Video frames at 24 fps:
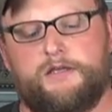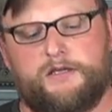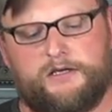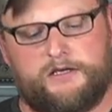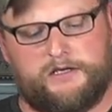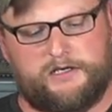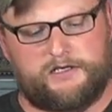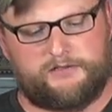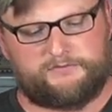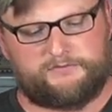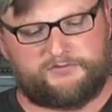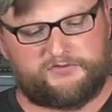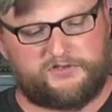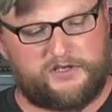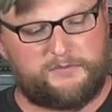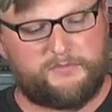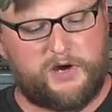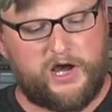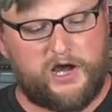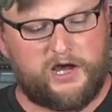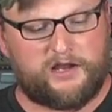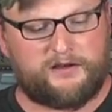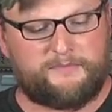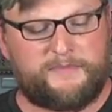
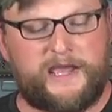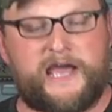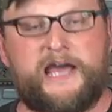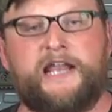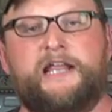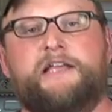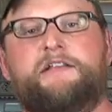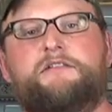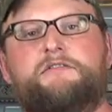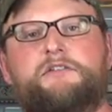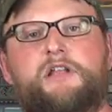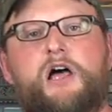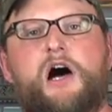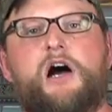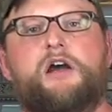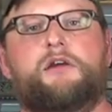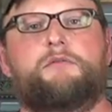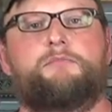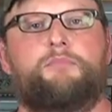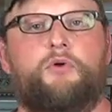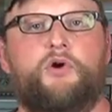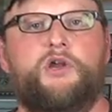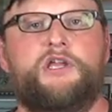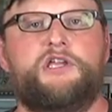Semi-automatic lock
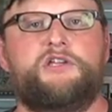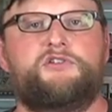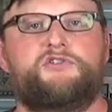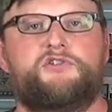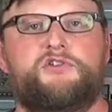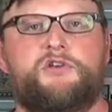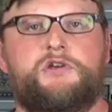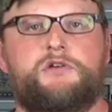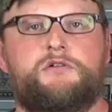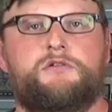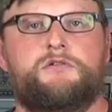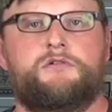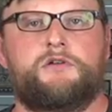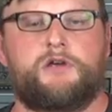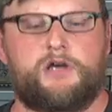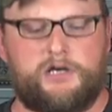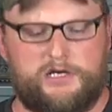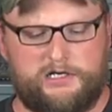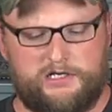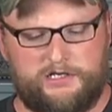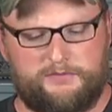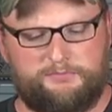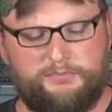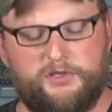breech
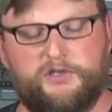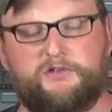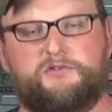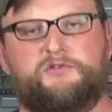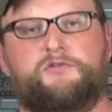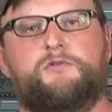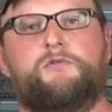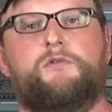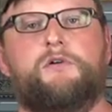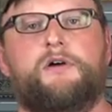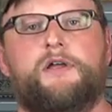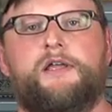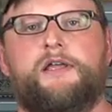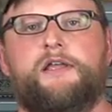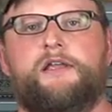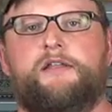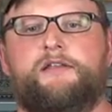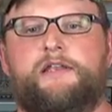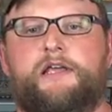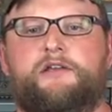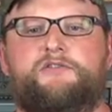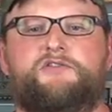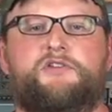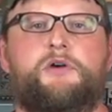pistol.
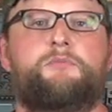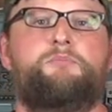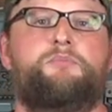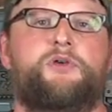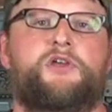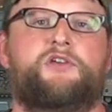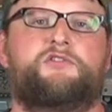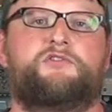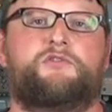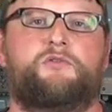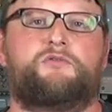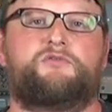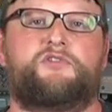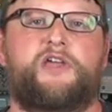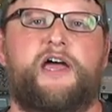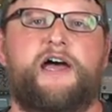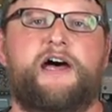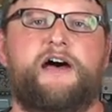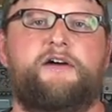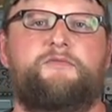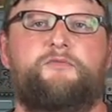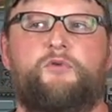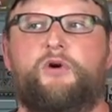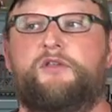Now, some pistols
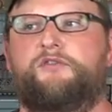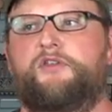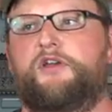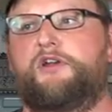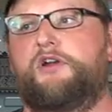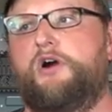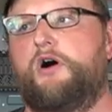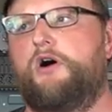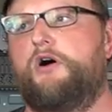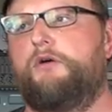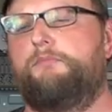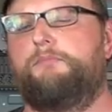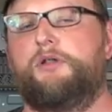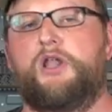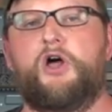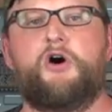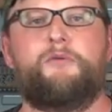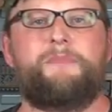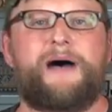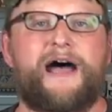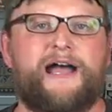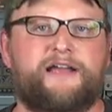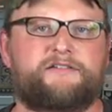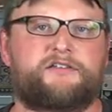have what they call
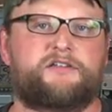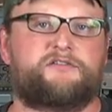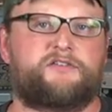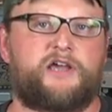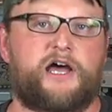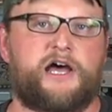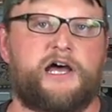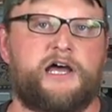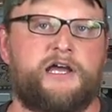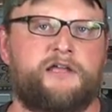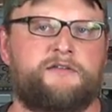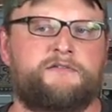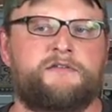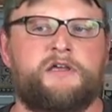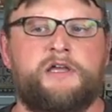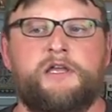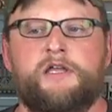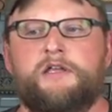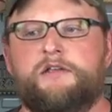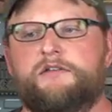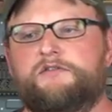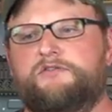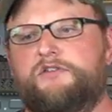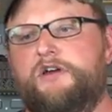blowback design.
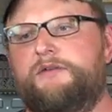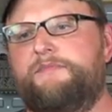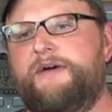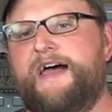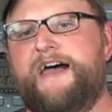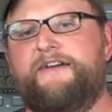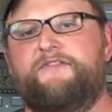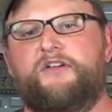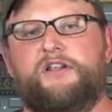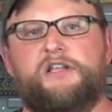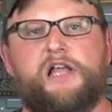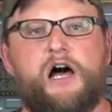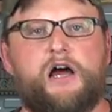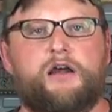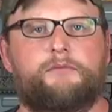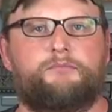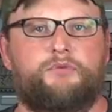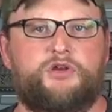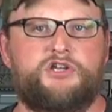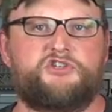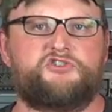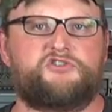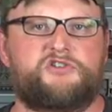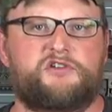Some have a lock
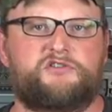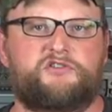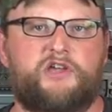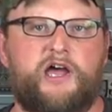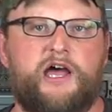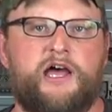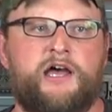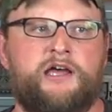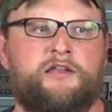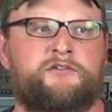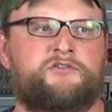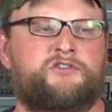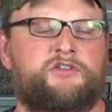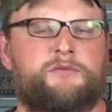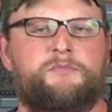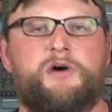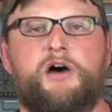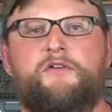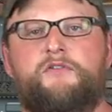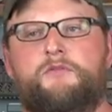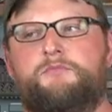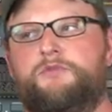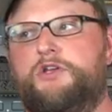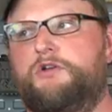breech design. Some
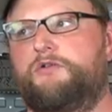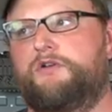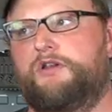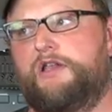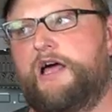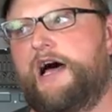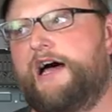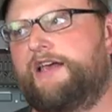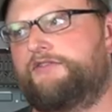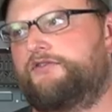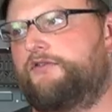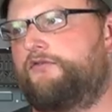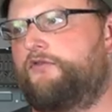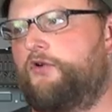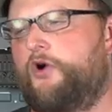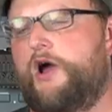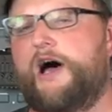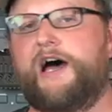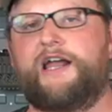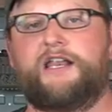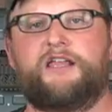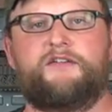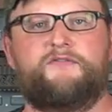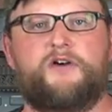of them utilize a
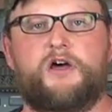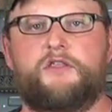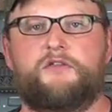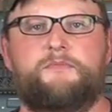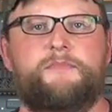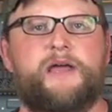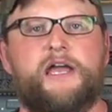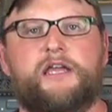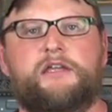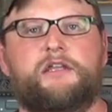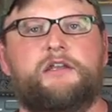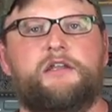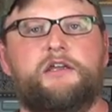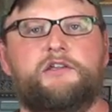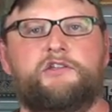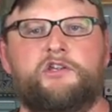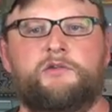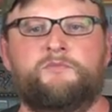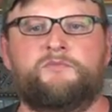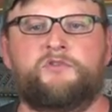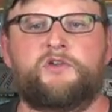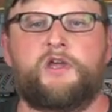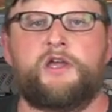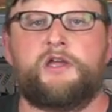variety of other
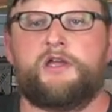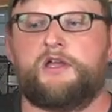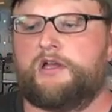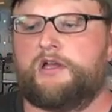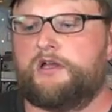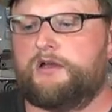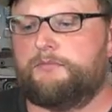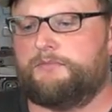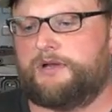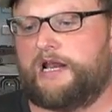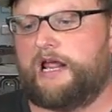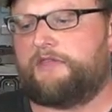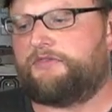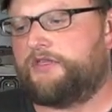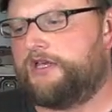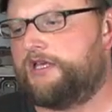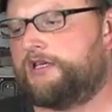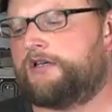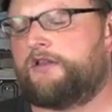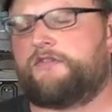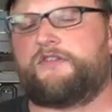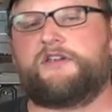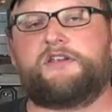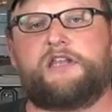mechanisms. But at the
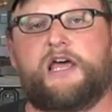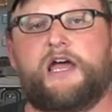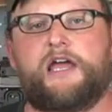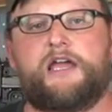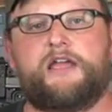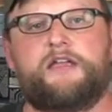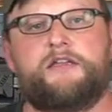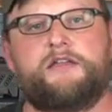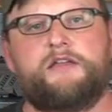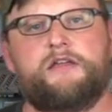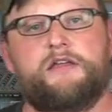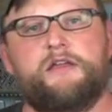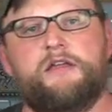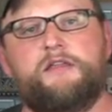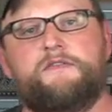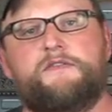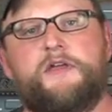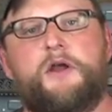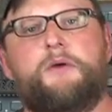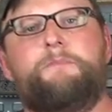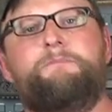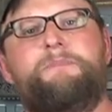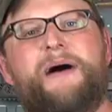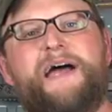end of the day,
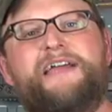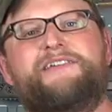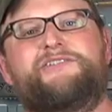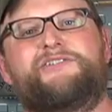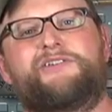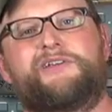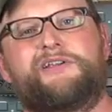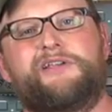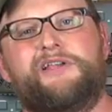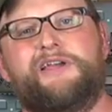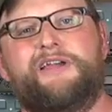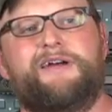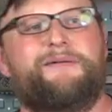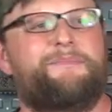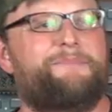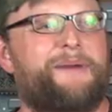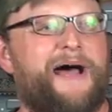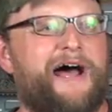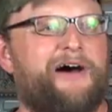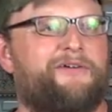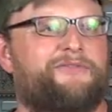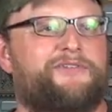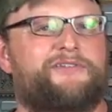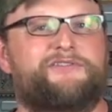they're basically
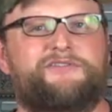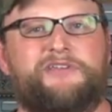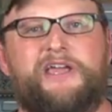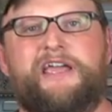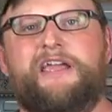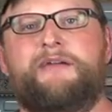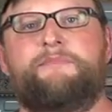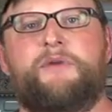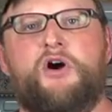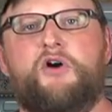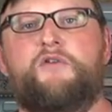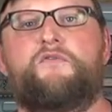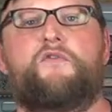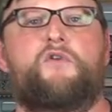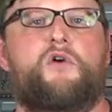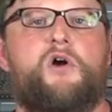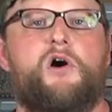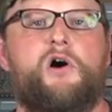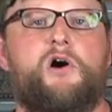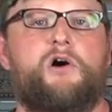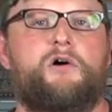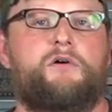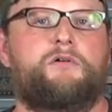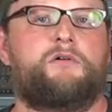about the same
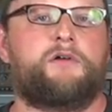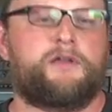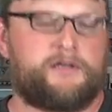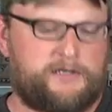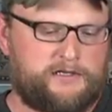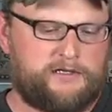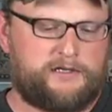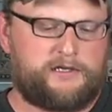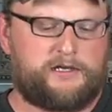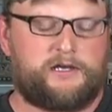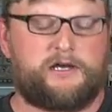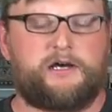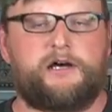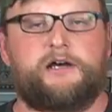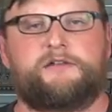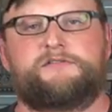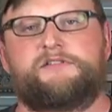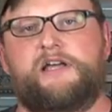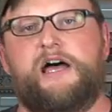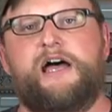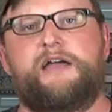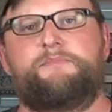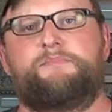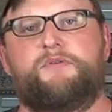overall
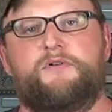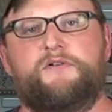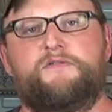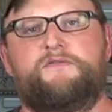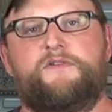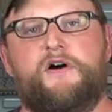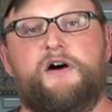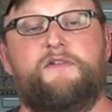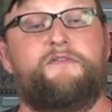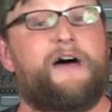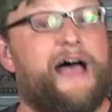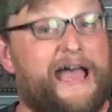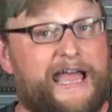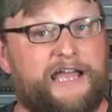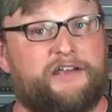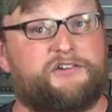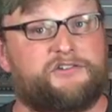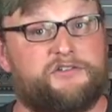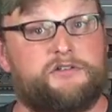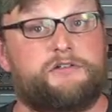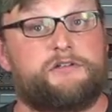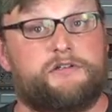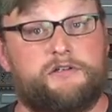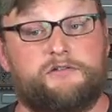type of
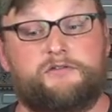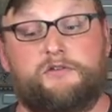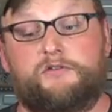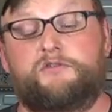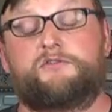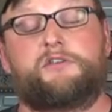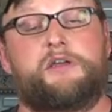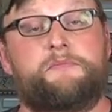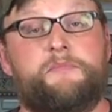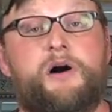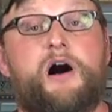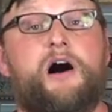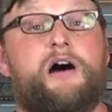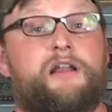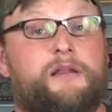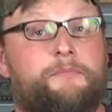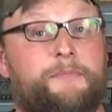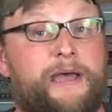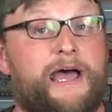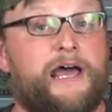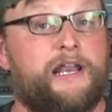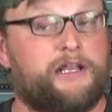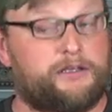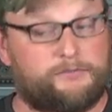action. It's a
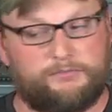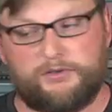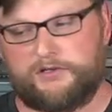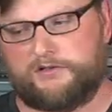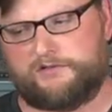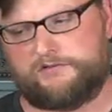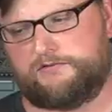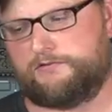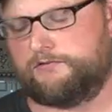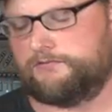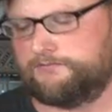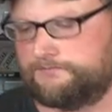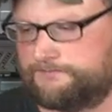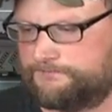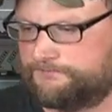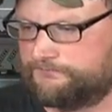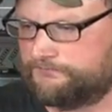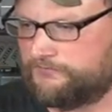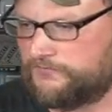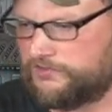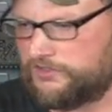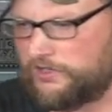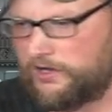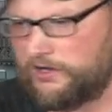semi-automatic pistol.
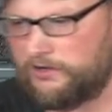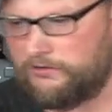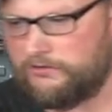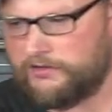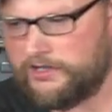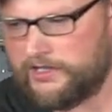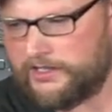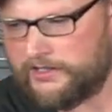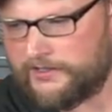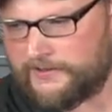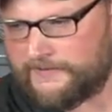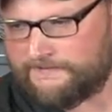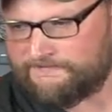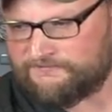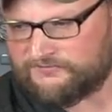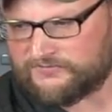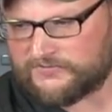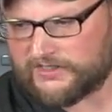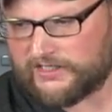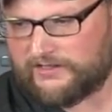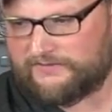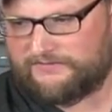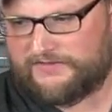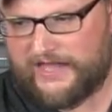So
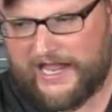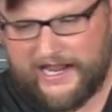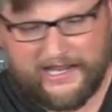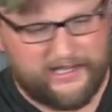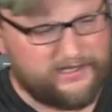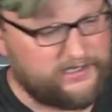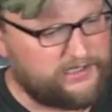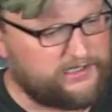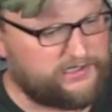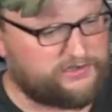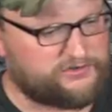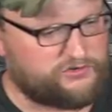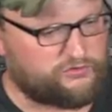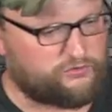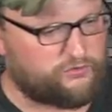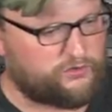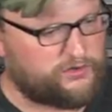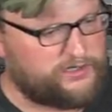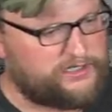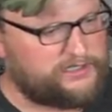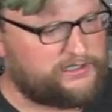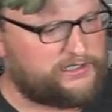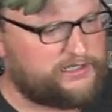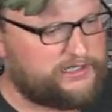that is
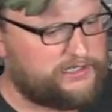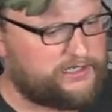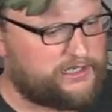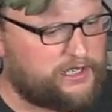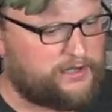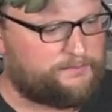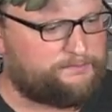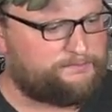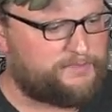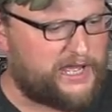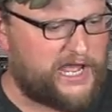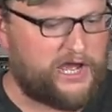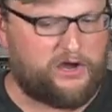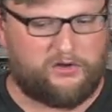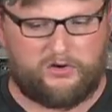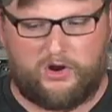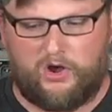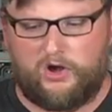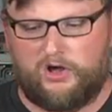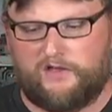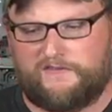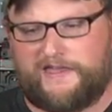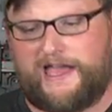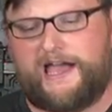really about
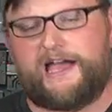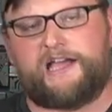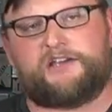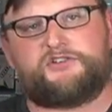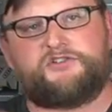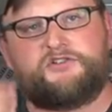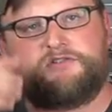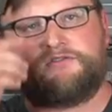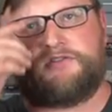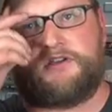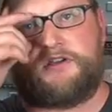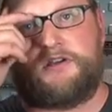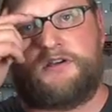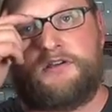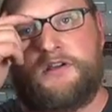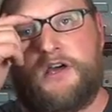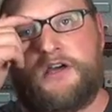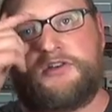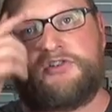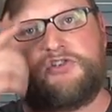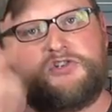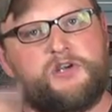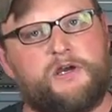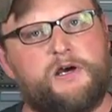all the actions in a
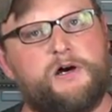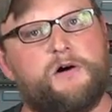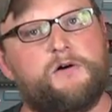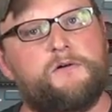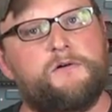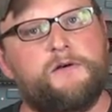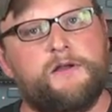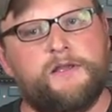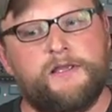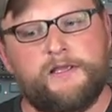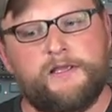nutshell.